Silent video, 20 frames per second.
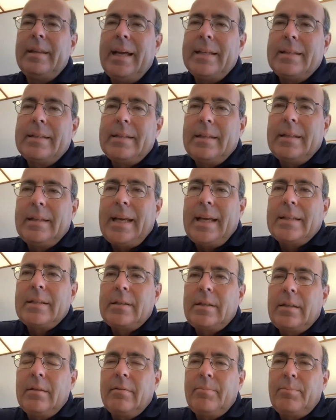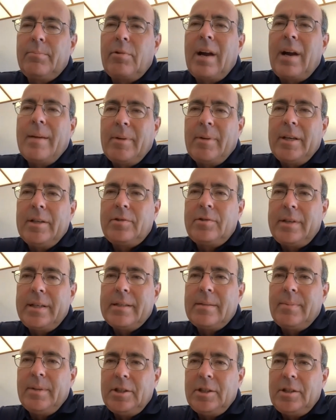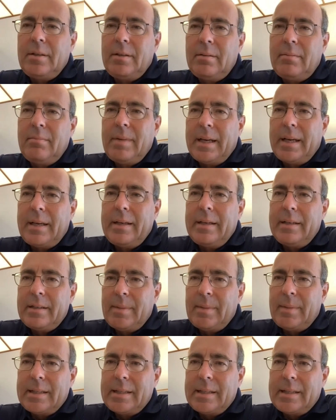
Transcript: That's that's the primary transmission mechanism.